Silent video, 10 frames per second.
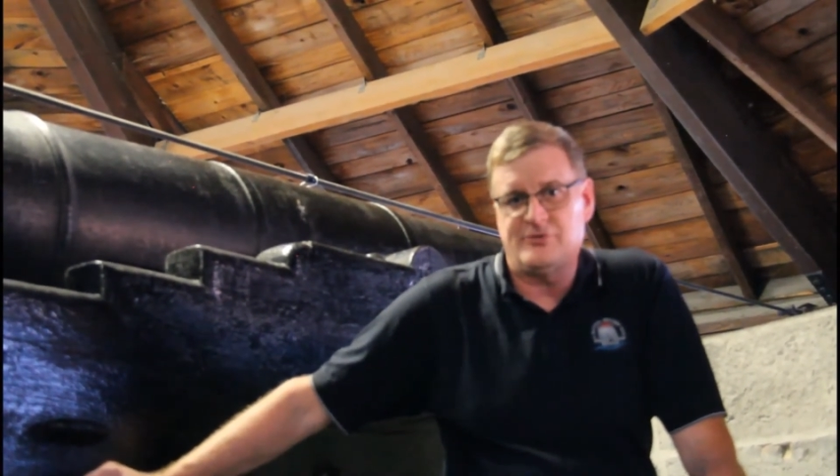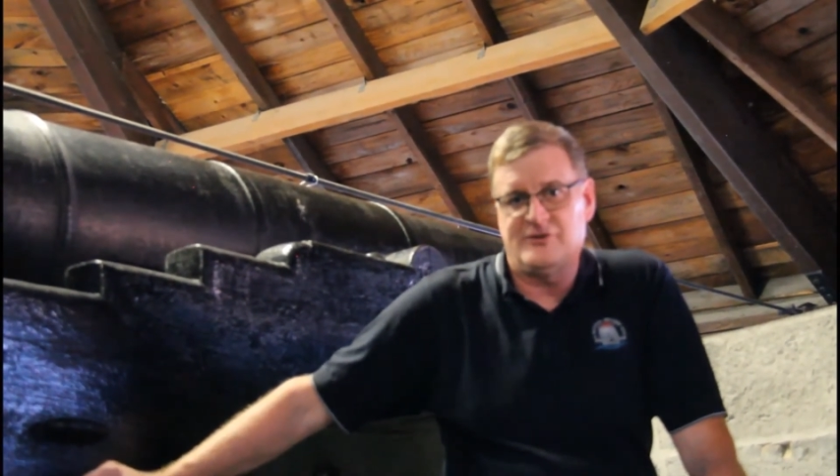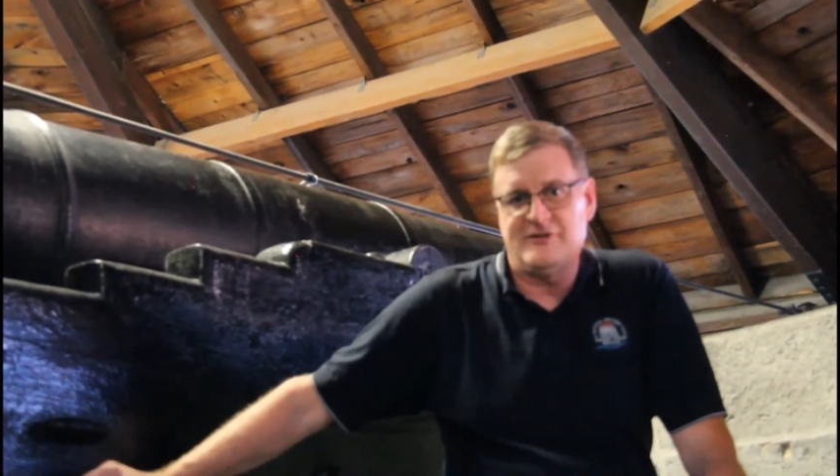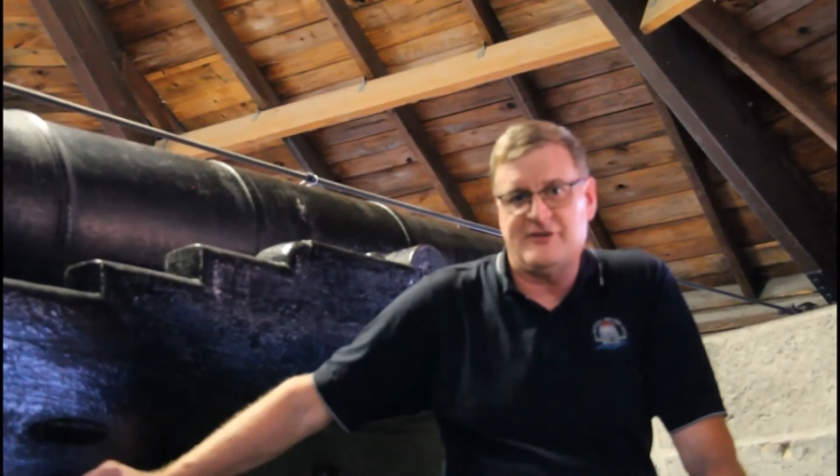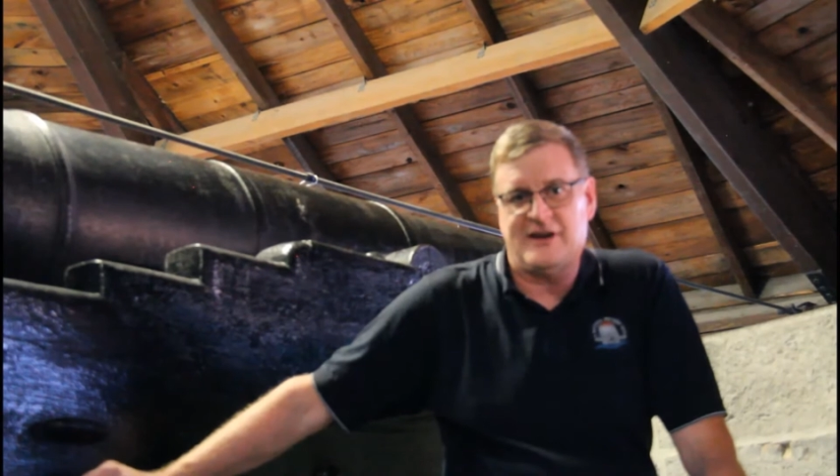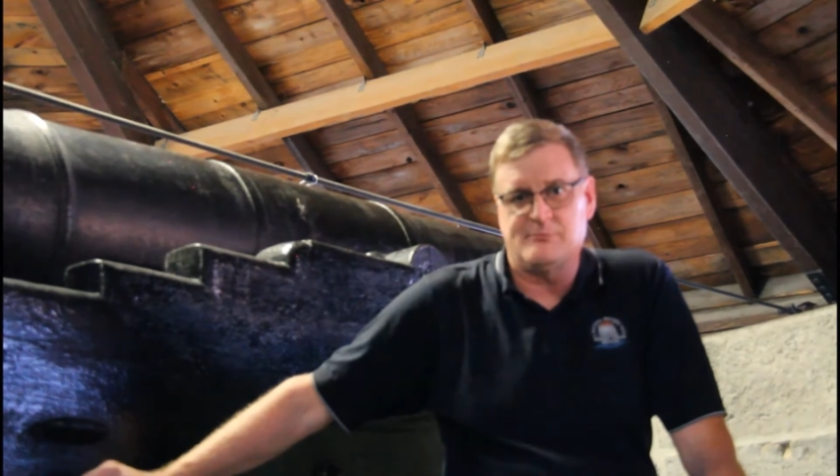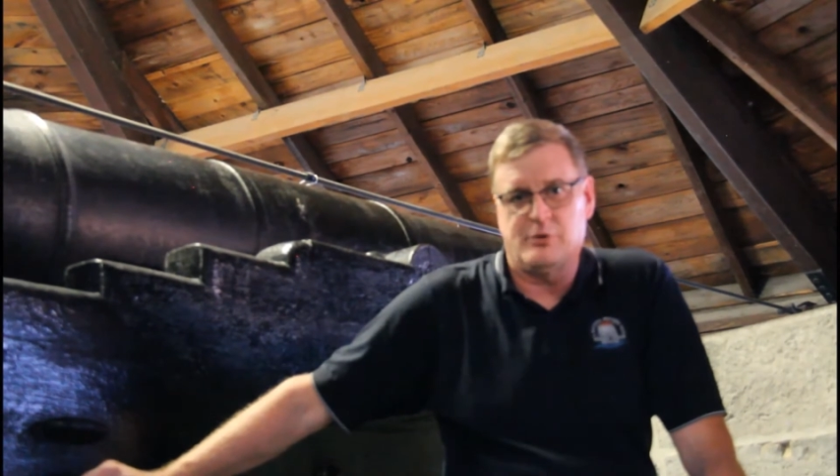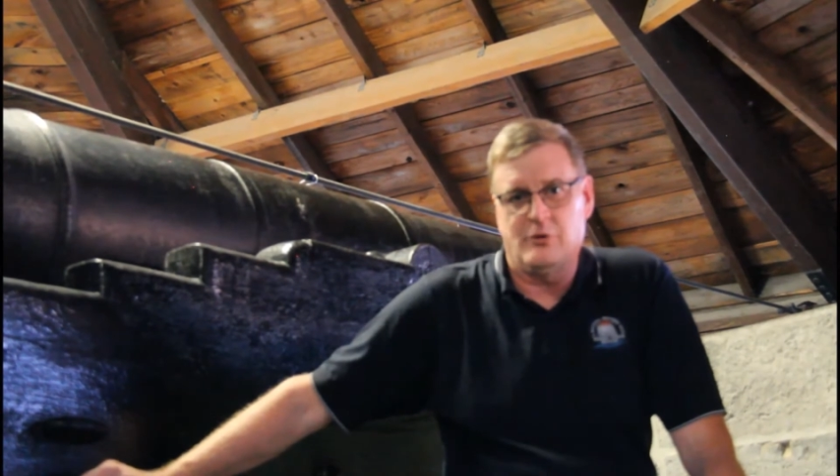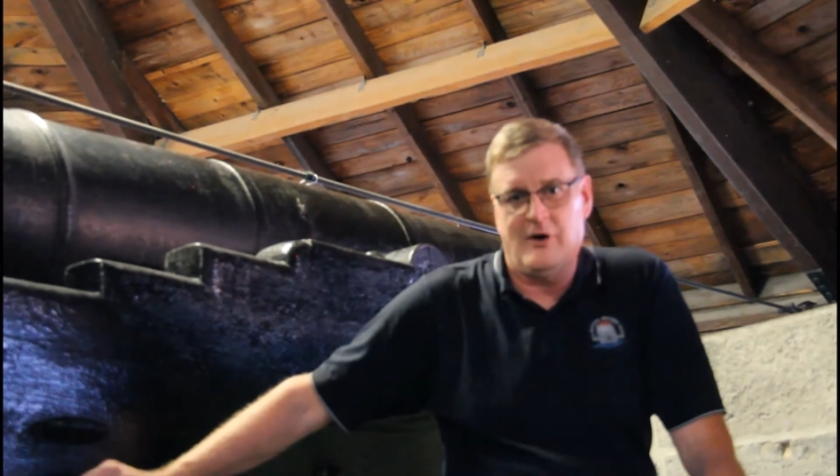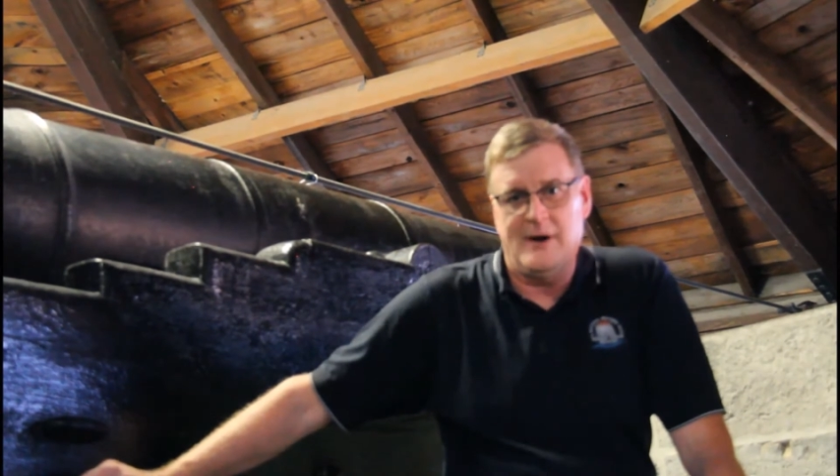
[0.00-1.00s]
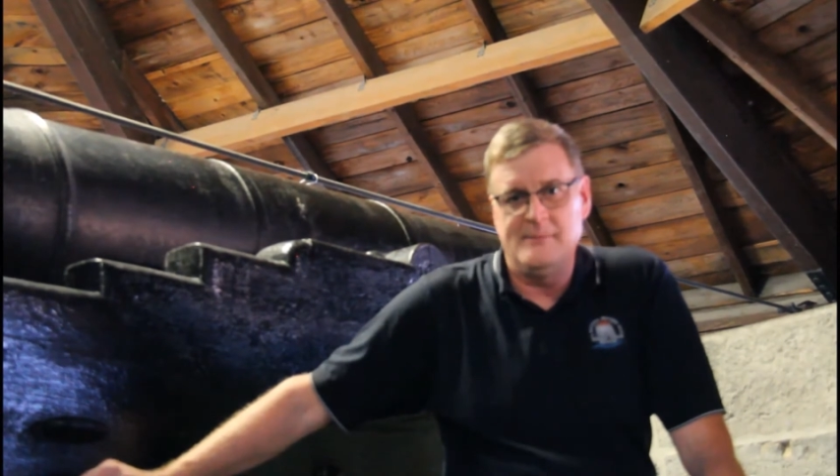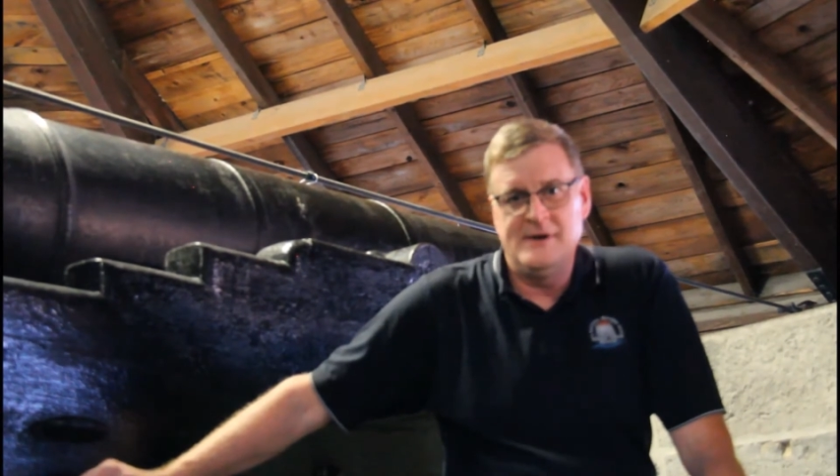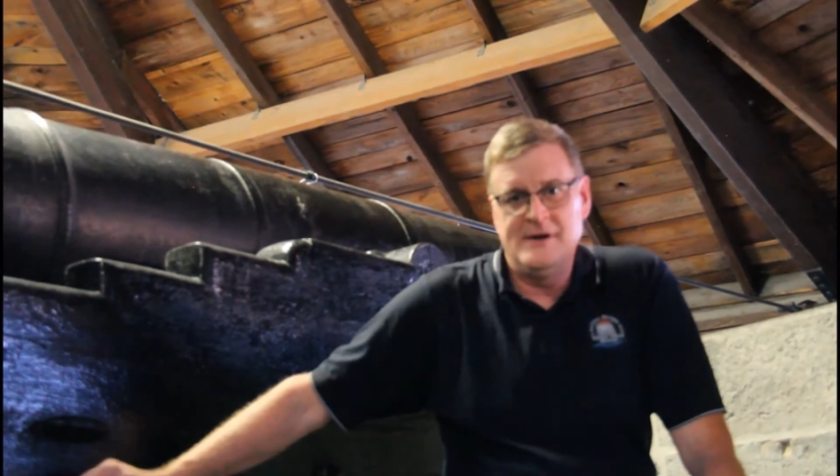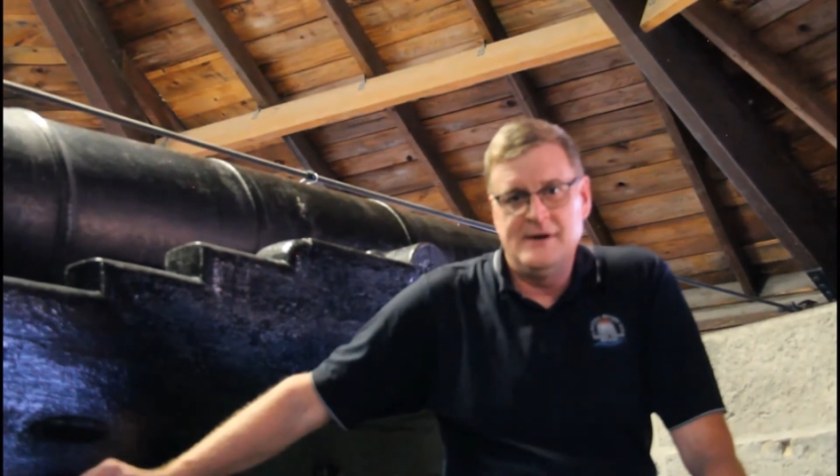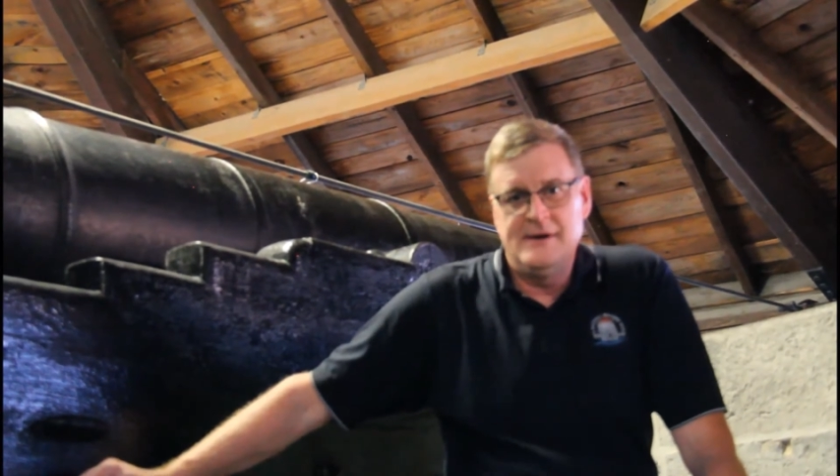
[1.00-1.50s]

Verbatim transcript: Certificate Program.